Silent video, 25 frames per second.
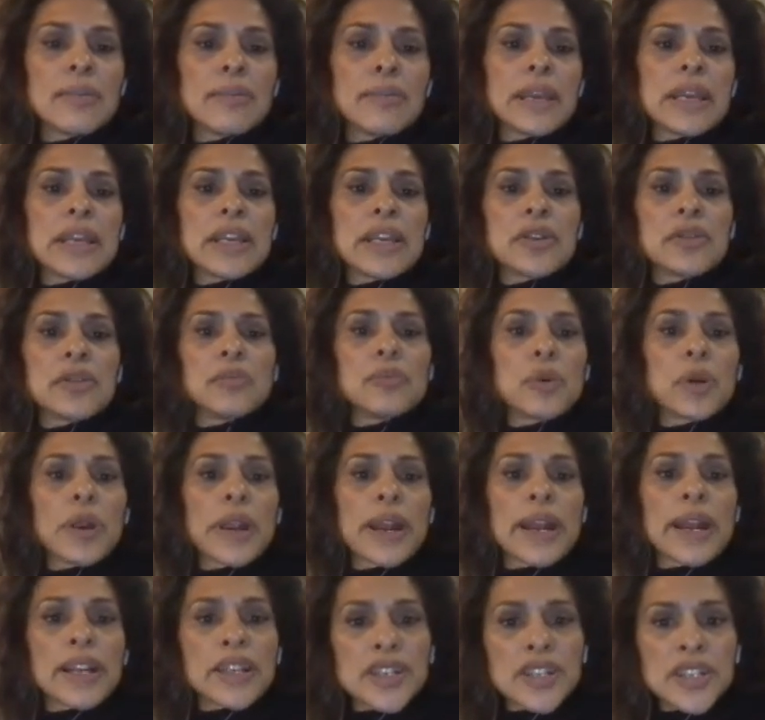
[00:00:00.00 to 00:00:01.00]
make you
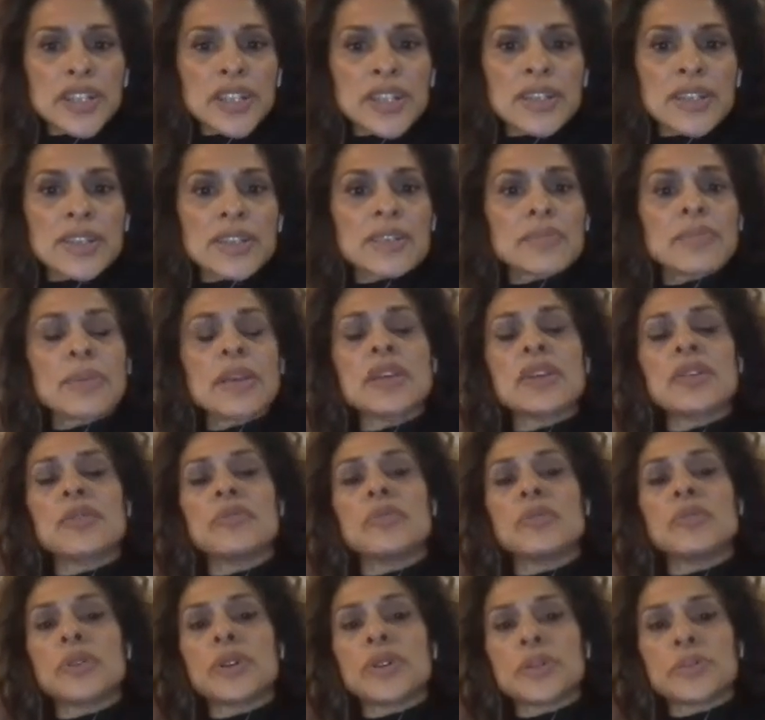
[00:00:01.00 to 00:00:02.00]
more anxious, make
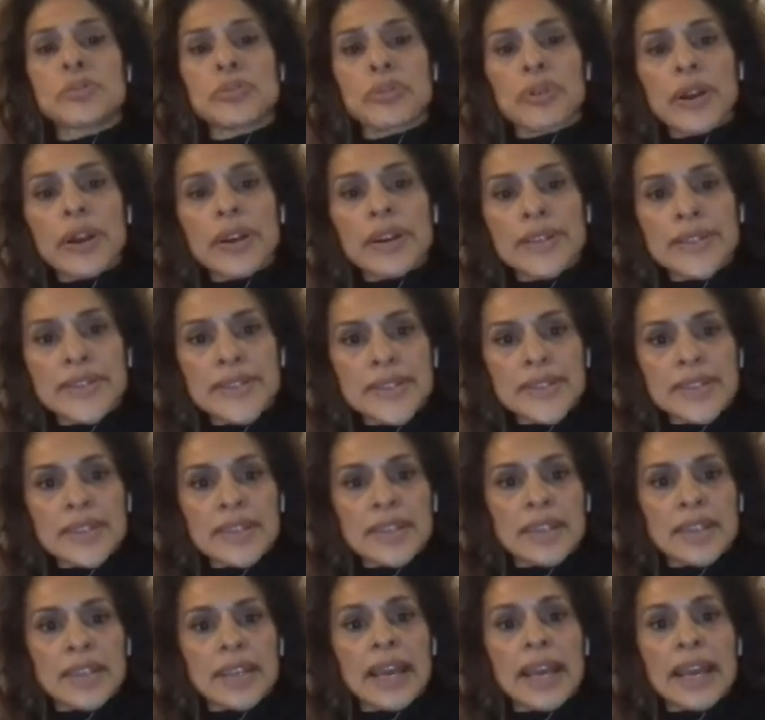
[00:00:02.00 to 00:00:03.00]
you more depressed.
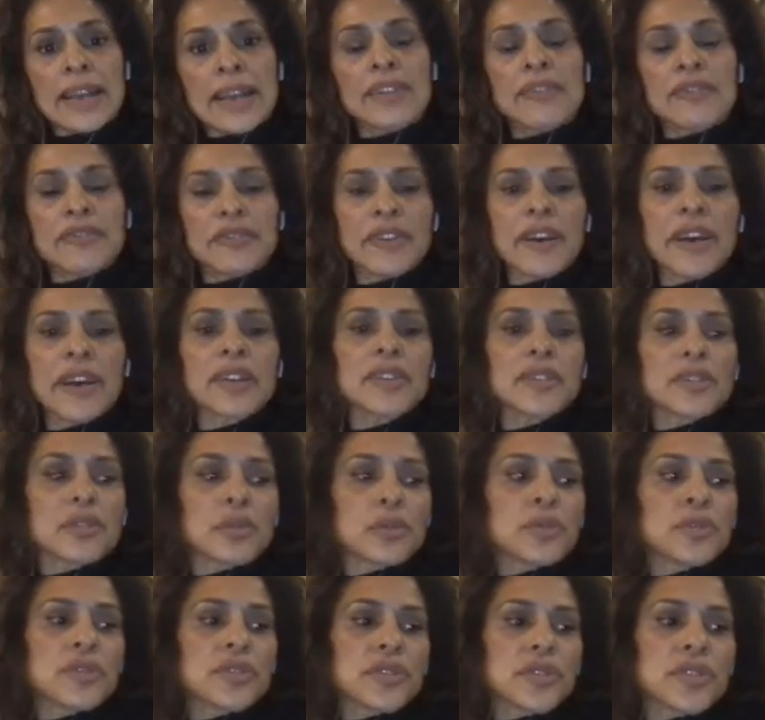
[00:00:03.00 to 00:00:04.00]
And in fact,
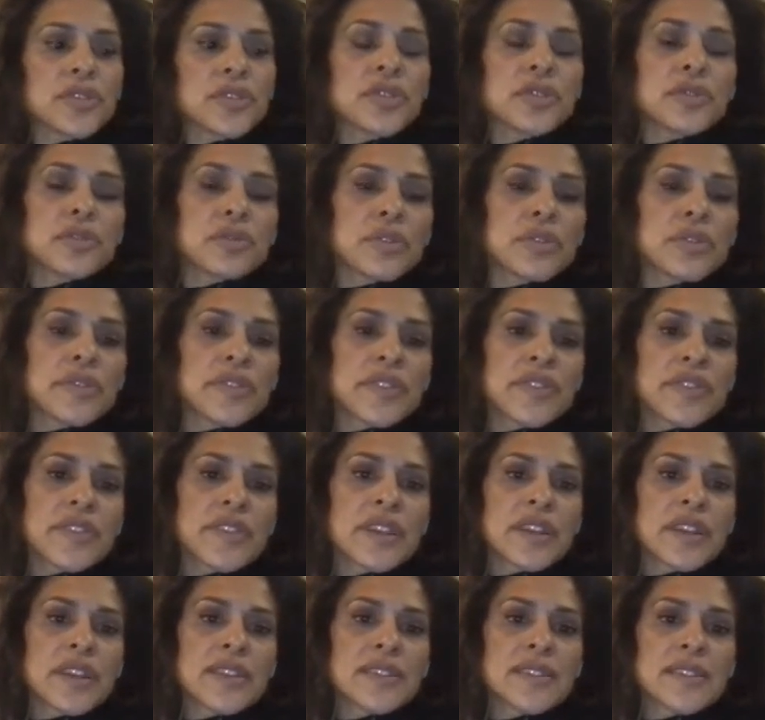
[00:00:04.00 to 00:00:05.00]
those are two of the
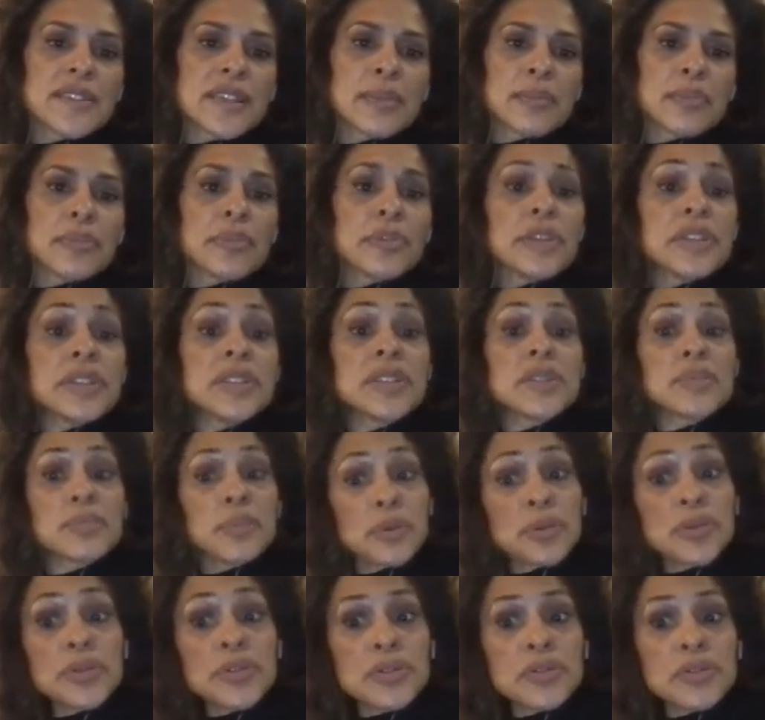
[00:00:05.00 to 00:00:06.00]
things that
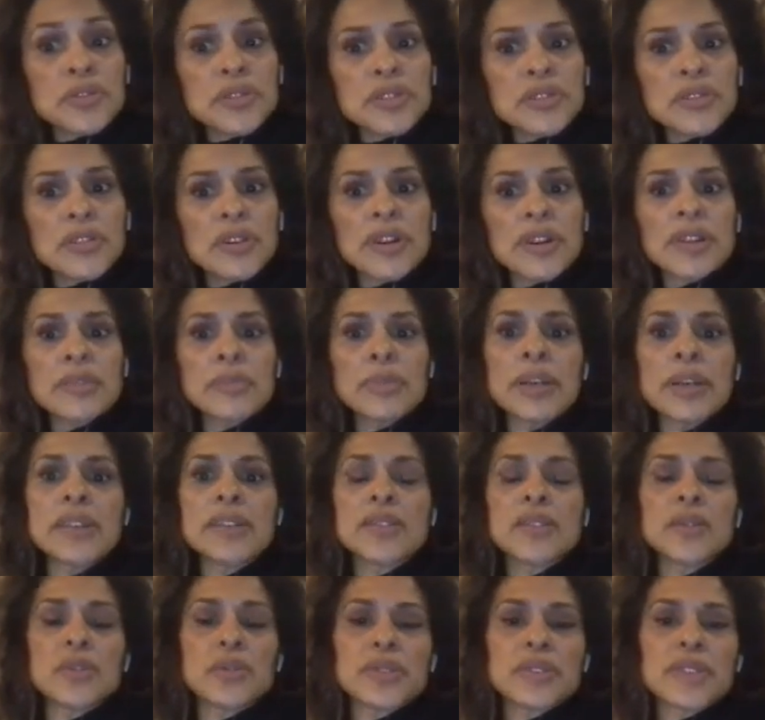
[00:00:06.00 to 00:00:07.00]
predispose you to chronic
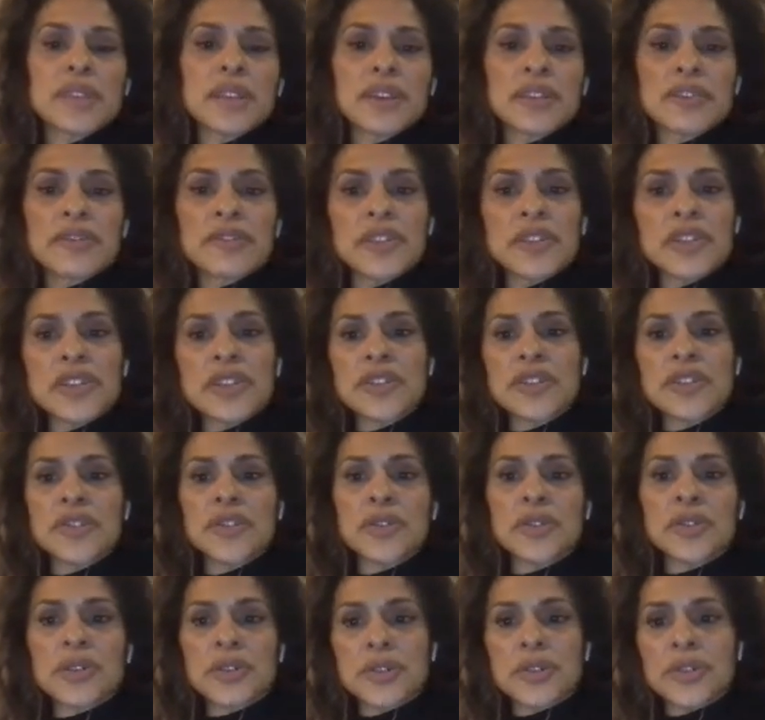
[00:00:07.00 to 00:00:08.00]
pain. So it's like a vicious
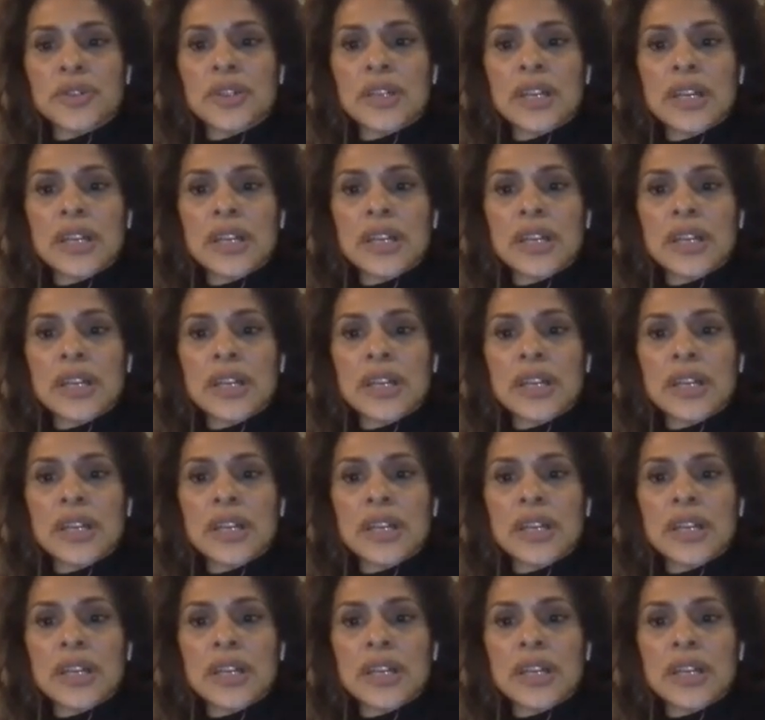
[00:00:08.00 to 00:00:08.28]
circle.